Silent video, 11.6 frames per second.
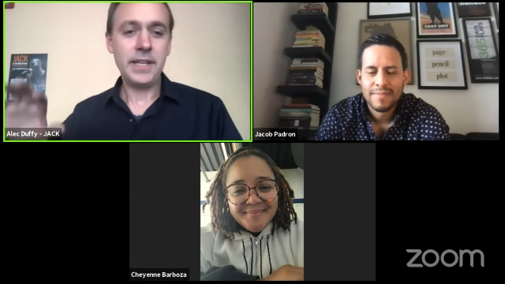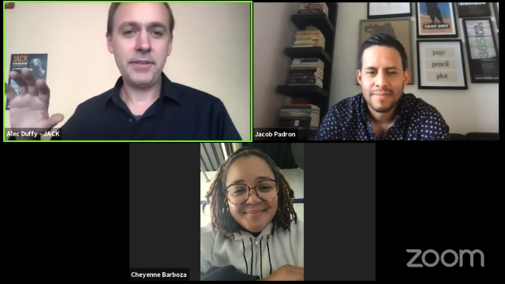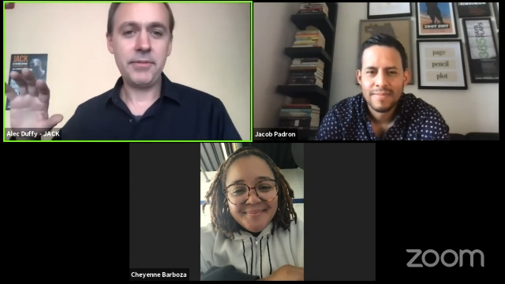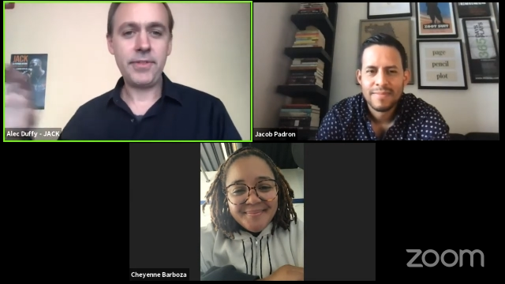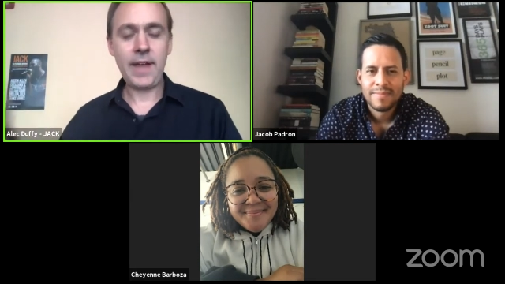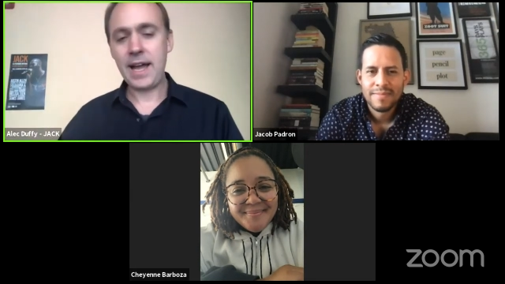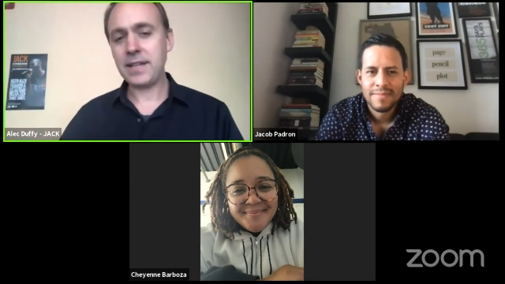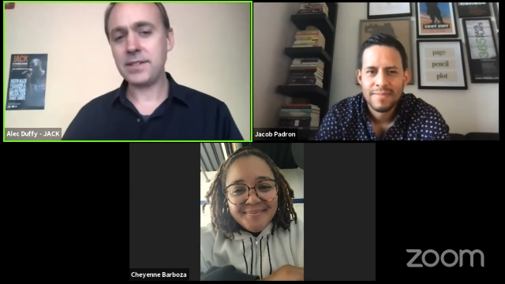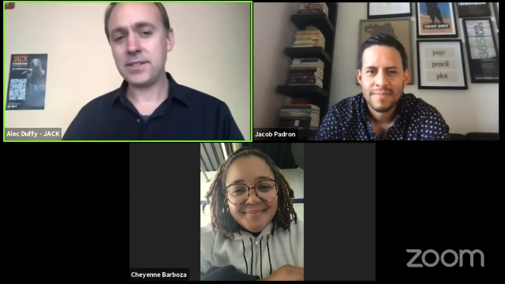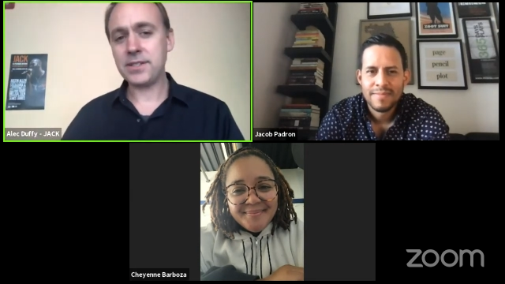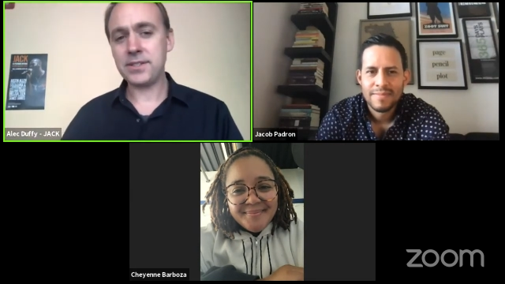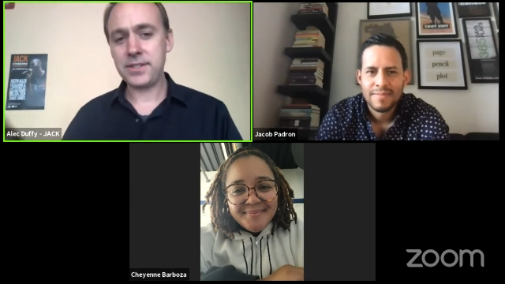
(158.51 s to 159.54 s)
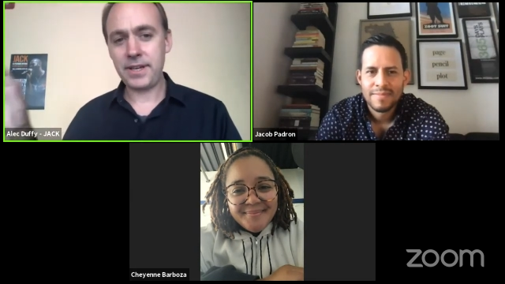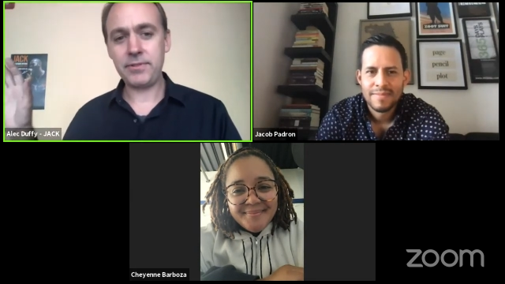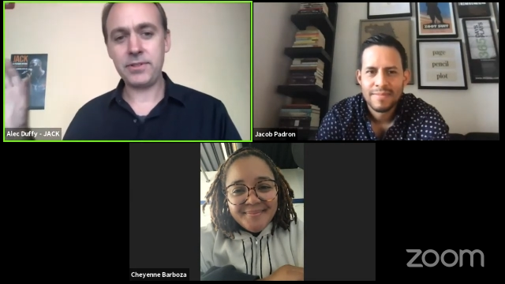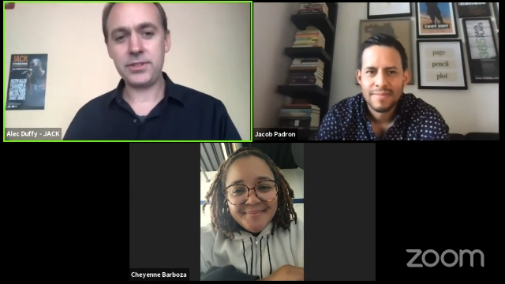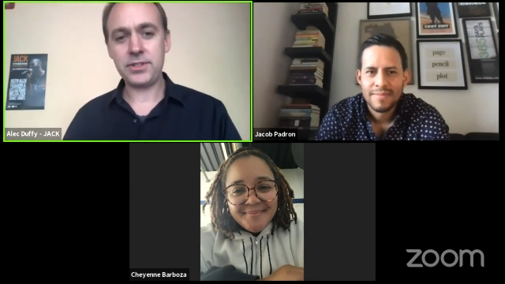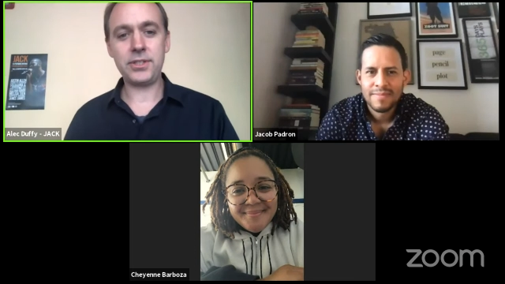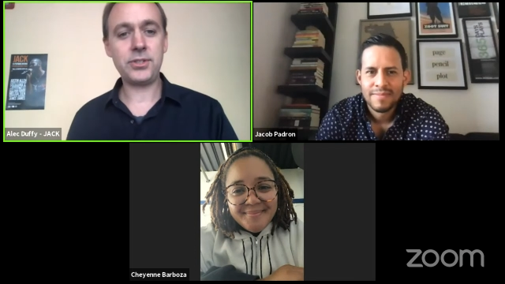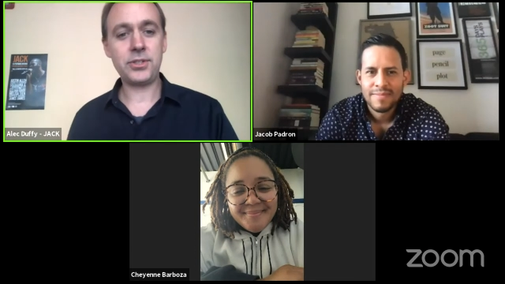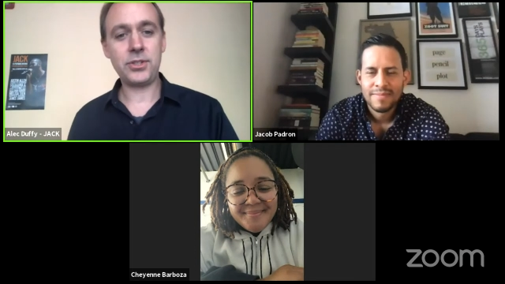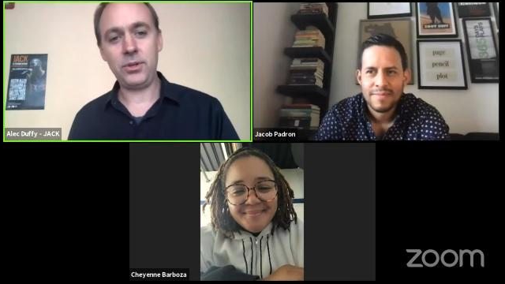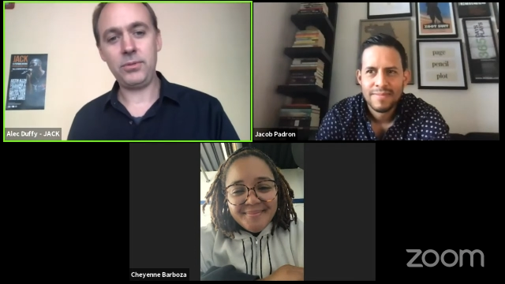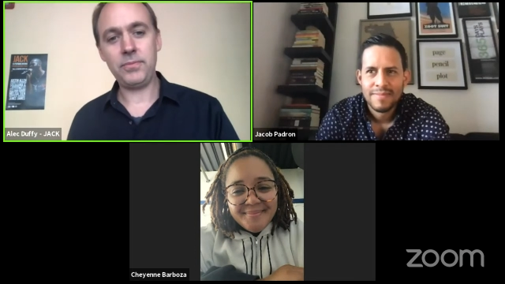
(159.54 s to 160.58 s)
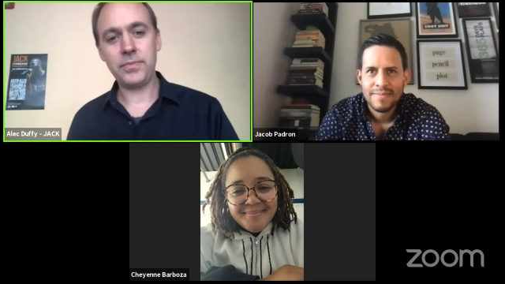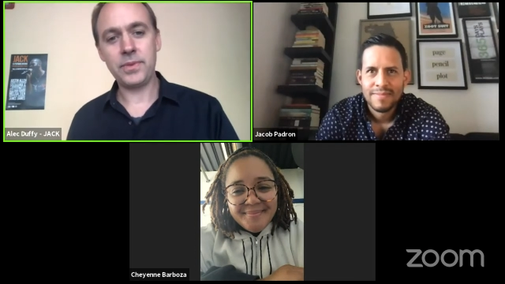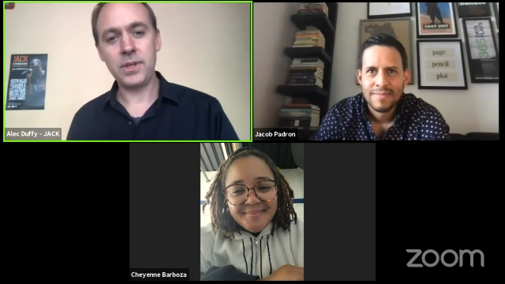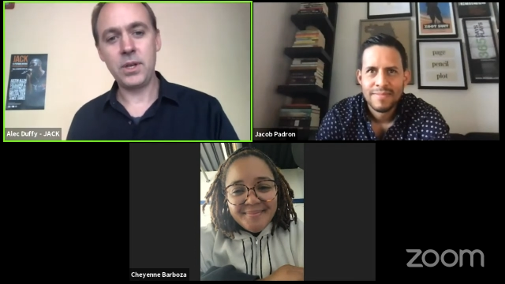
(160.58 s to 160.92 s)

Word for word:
Speaker 1: If that's San Francisco,